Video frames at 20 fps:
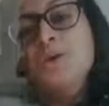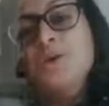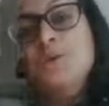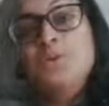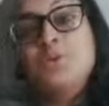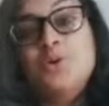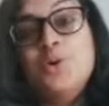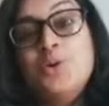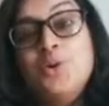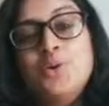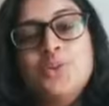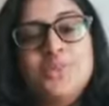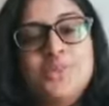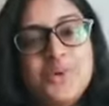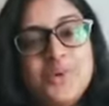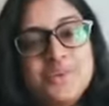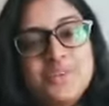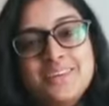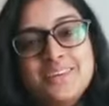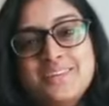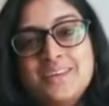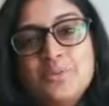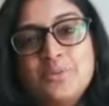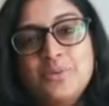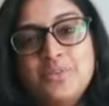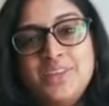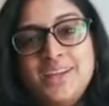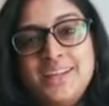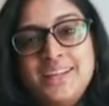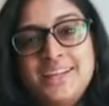So those are some
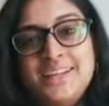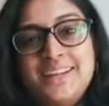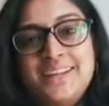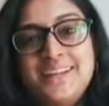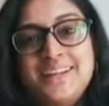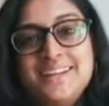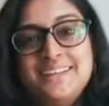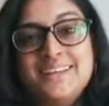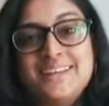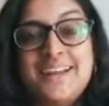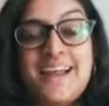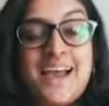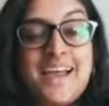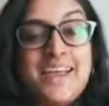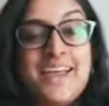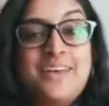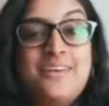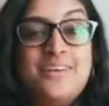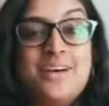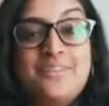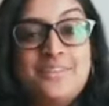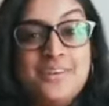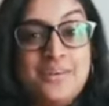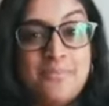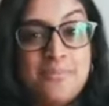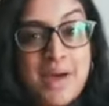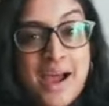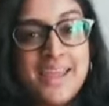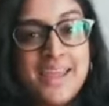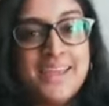of the ingredients that I have
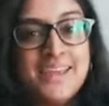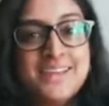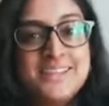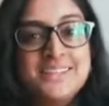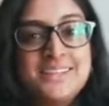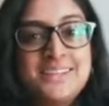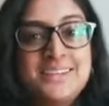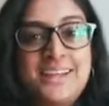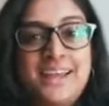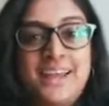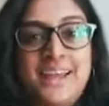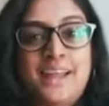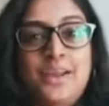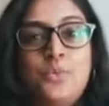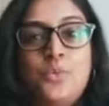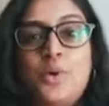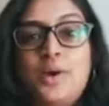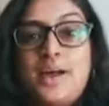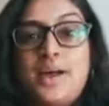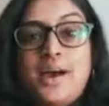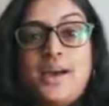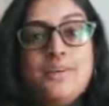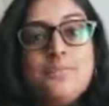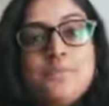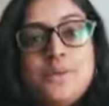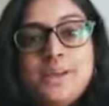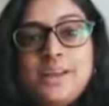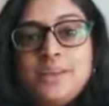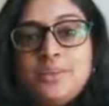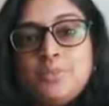in my kitchen and what I've
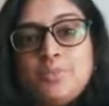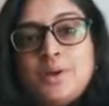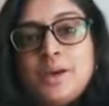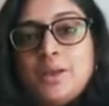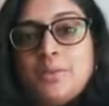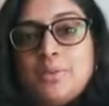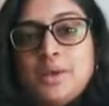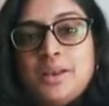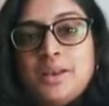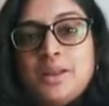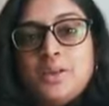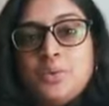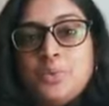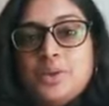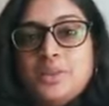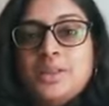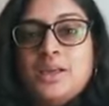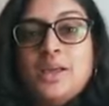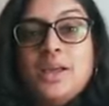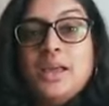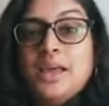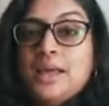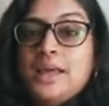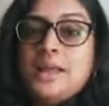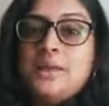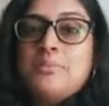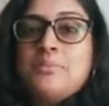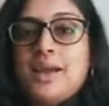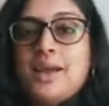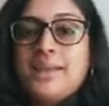been experimenting with
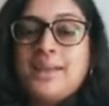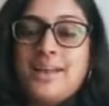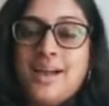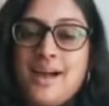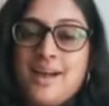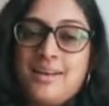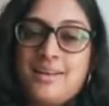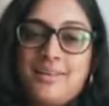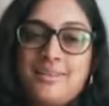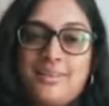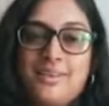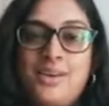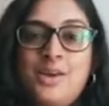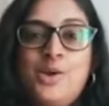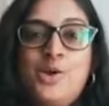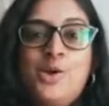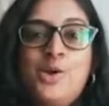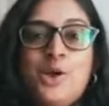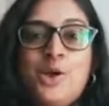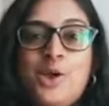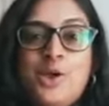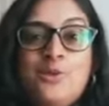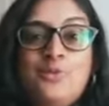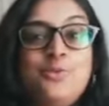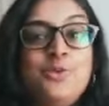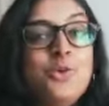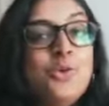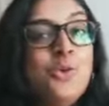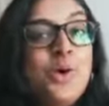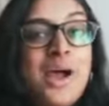in my garden. If
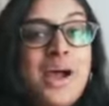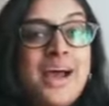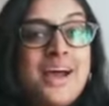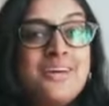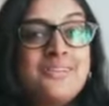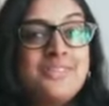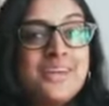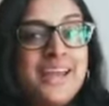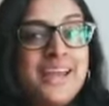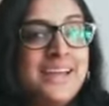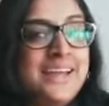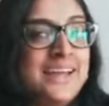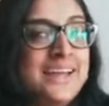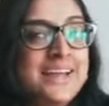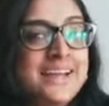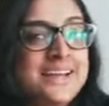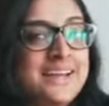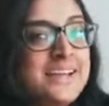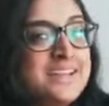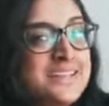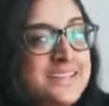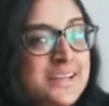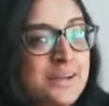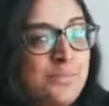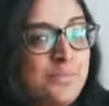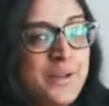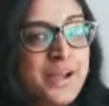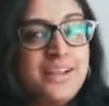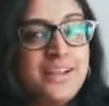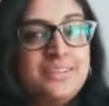you have any additional
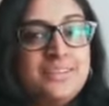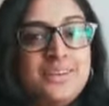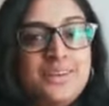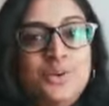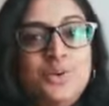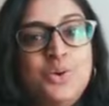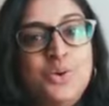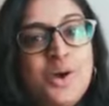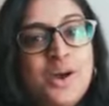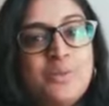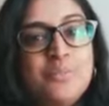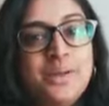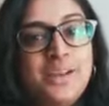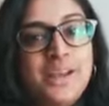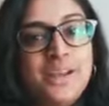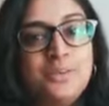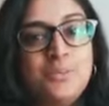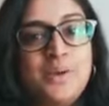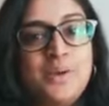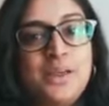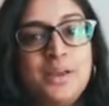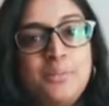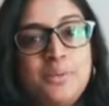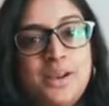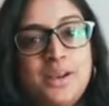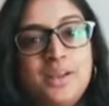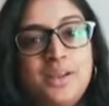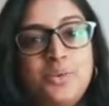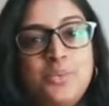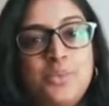plants that you have been
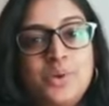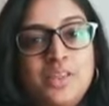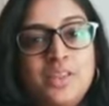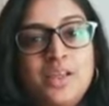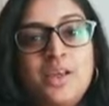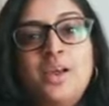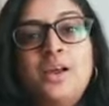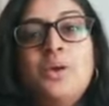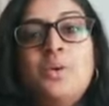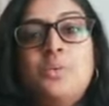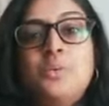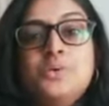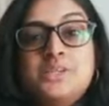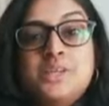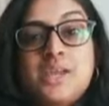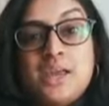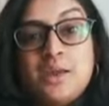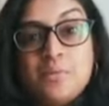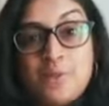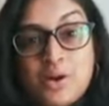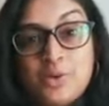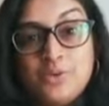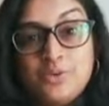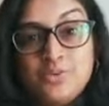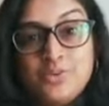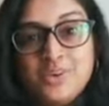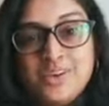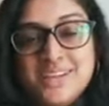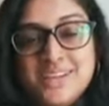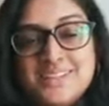experimenting with which came out of
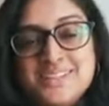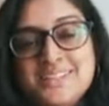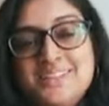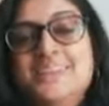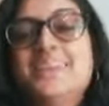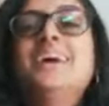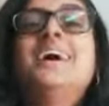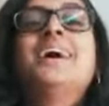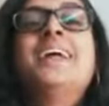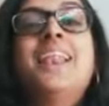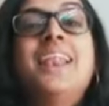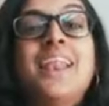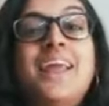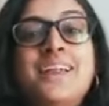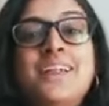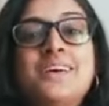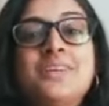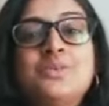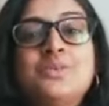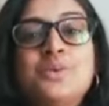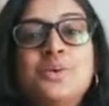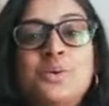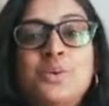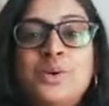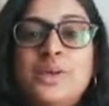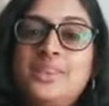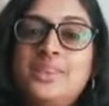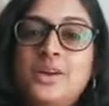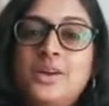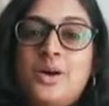your kitchen, let us know
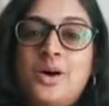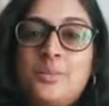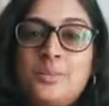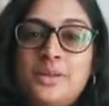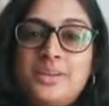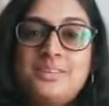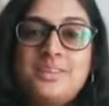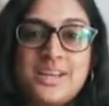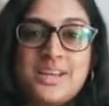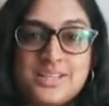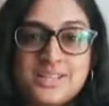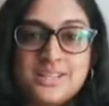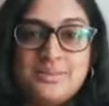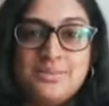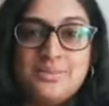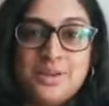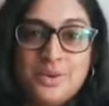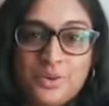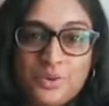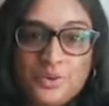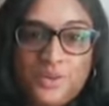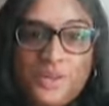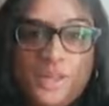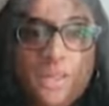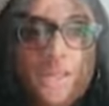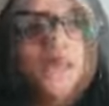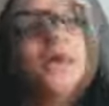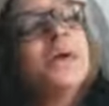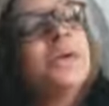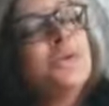in the comment section below.
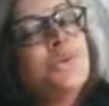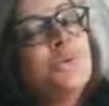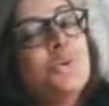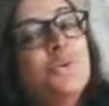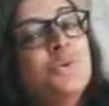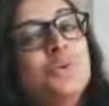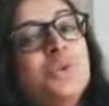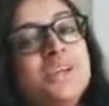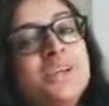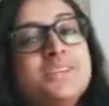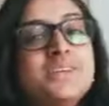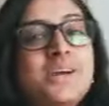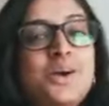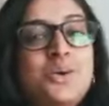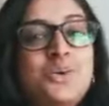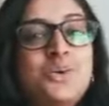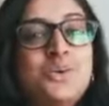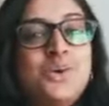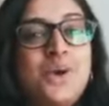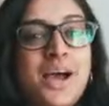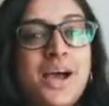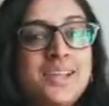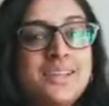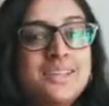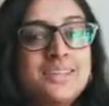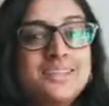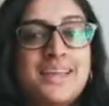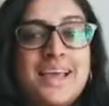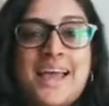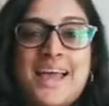Do reach out to us
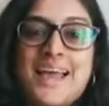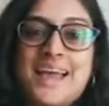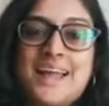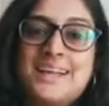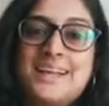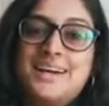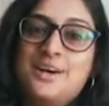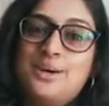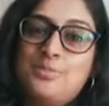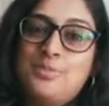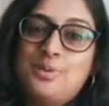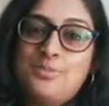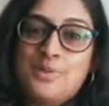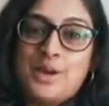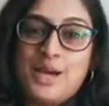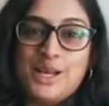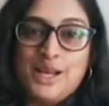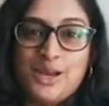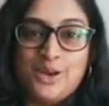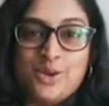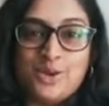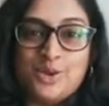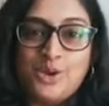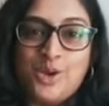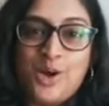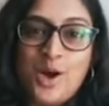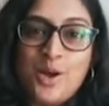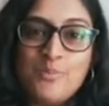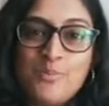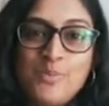at
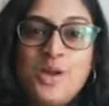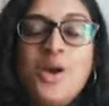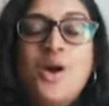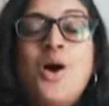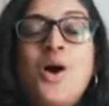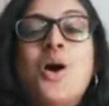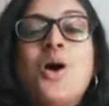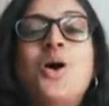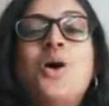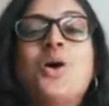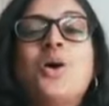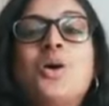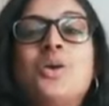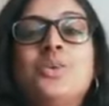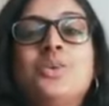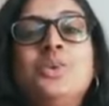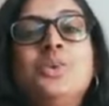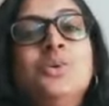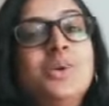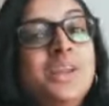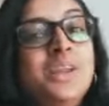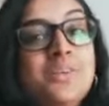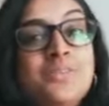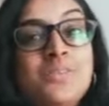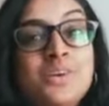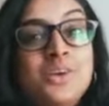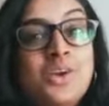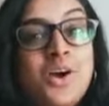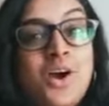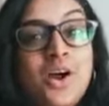UrbanMali.com, or you can
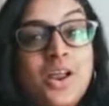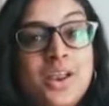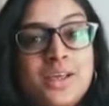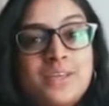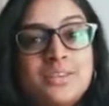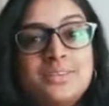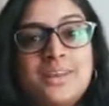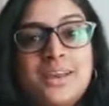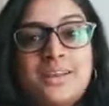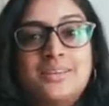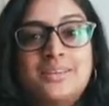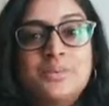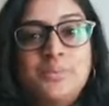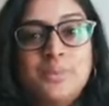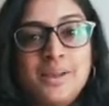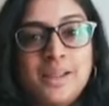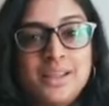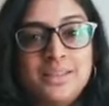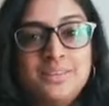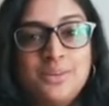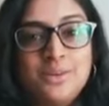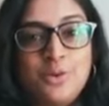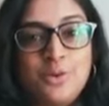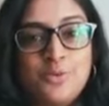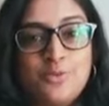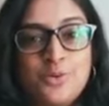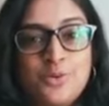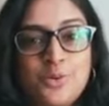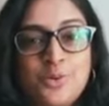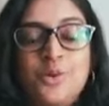even call us at
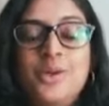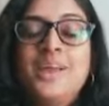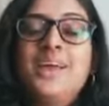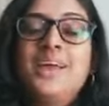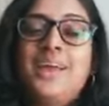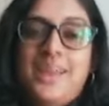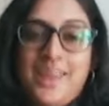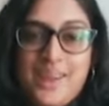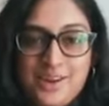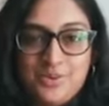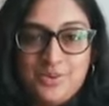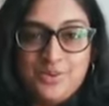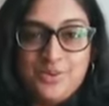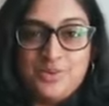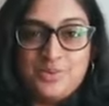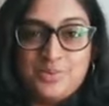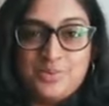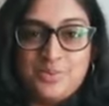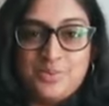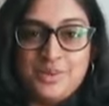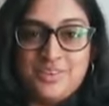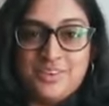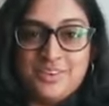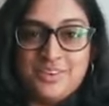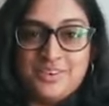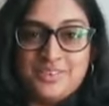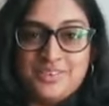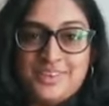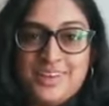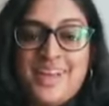8804 82 000.